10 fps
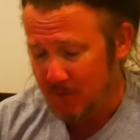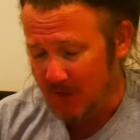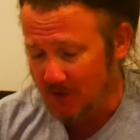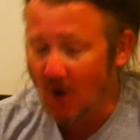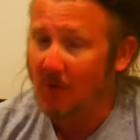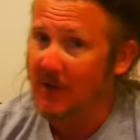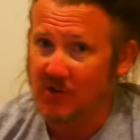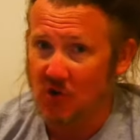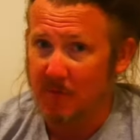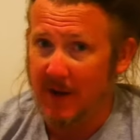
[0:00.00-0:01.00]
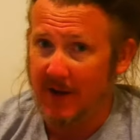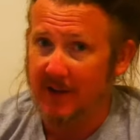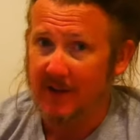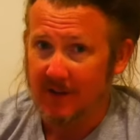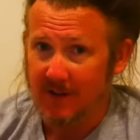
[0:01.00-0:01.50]
You don't need too
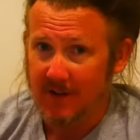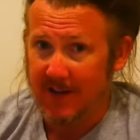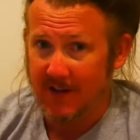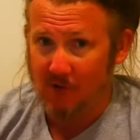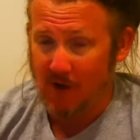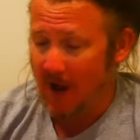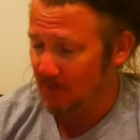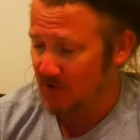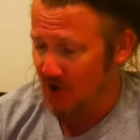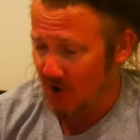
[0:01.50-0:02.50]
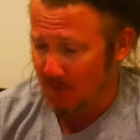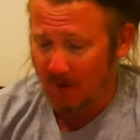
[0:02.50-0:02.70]
many in a ground term